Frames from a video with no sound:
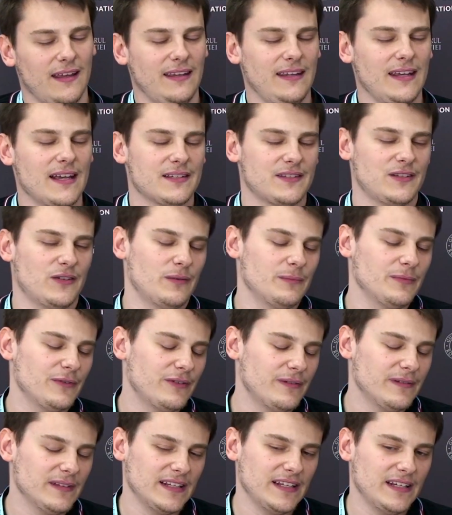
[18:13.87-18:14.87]
Yes, so I'm
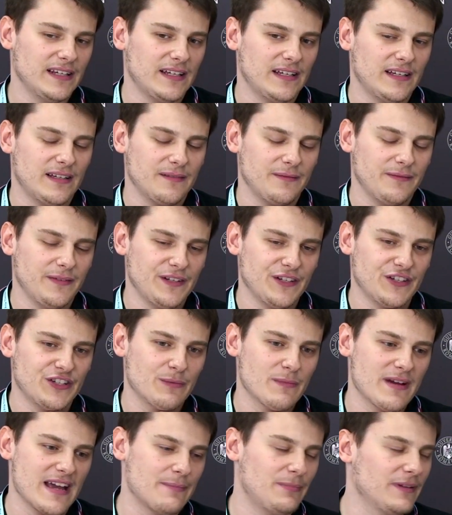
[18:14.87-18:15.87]
currently
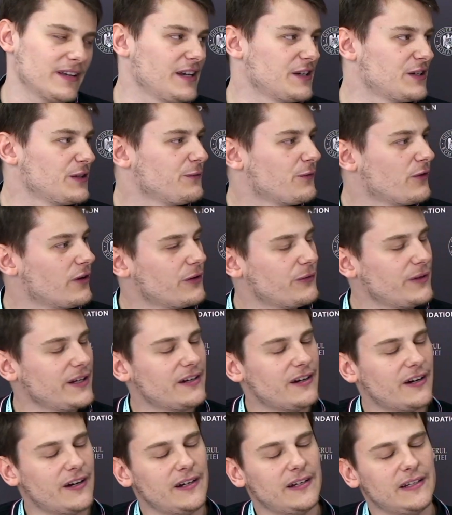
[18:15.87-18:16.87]
finishing my application for a green
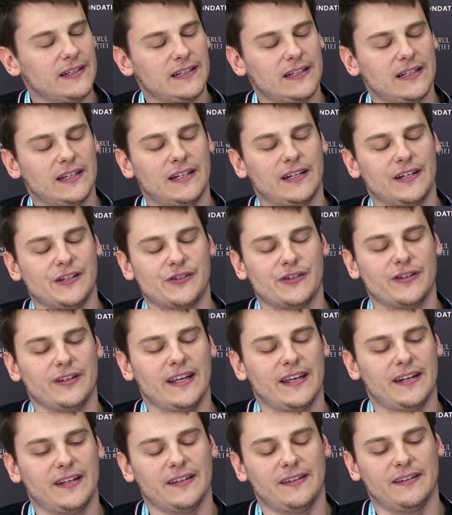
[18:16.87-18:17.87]
card. I should
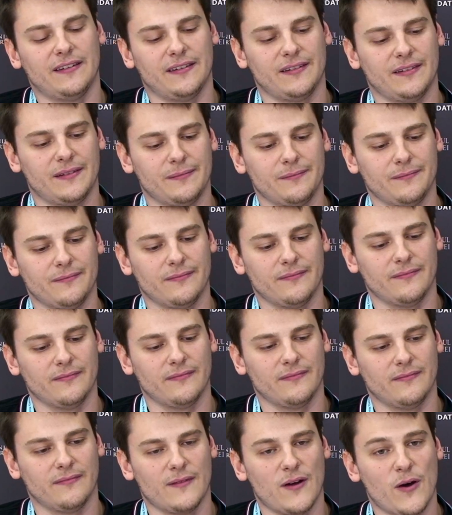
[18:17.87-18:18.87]
get it
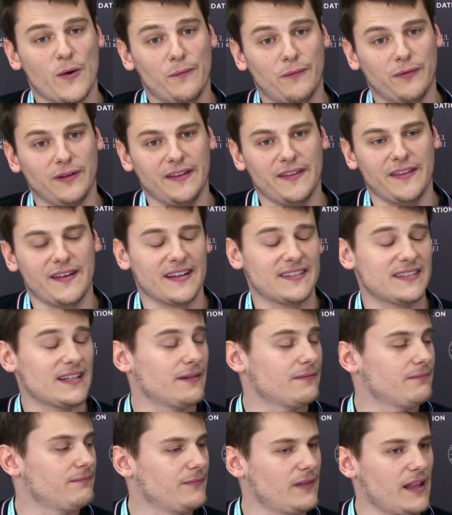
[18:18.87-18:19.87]
hopefully in the
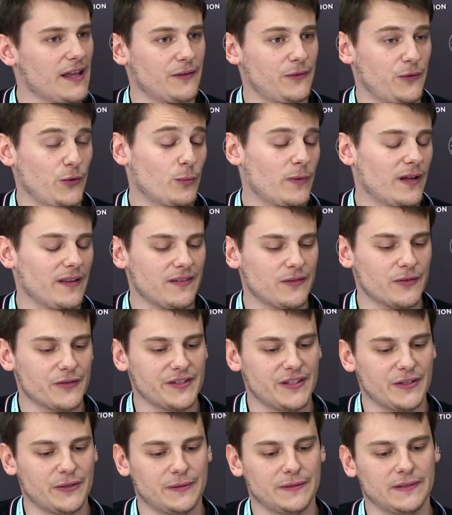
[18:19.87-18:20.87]
next 2 months or
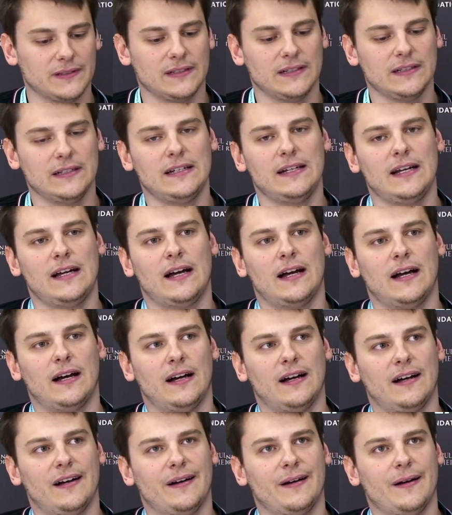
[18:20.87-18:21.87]
so,
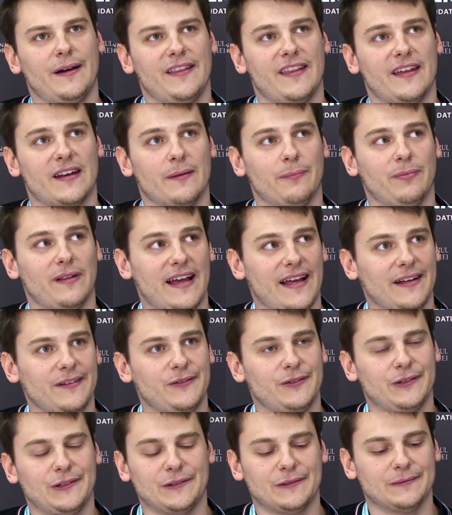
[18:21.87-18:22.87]
and then I plan
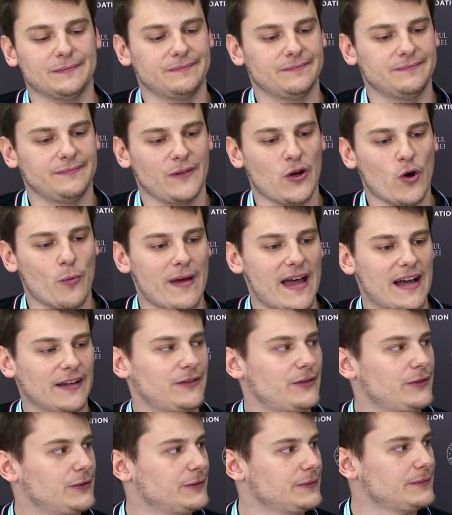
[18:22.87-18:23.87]
to go back
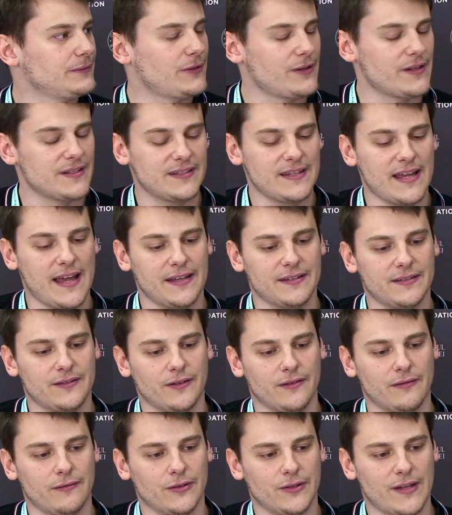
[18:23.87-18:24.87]
to the States,
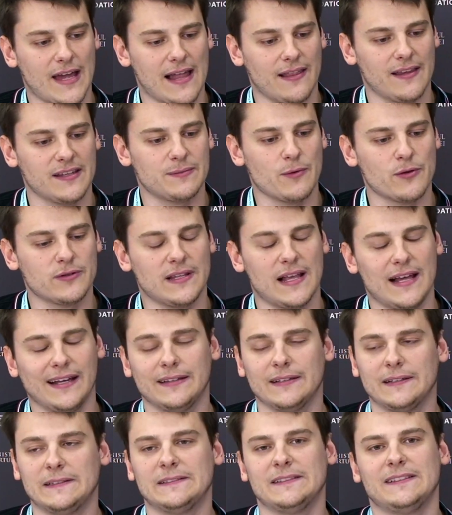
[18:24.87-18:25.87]
to Dallas most
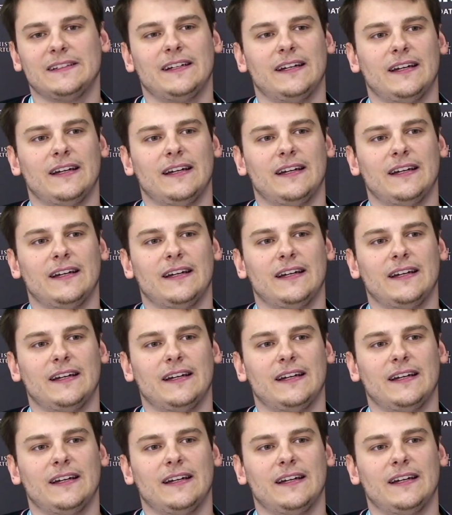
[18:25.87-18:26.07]
likely.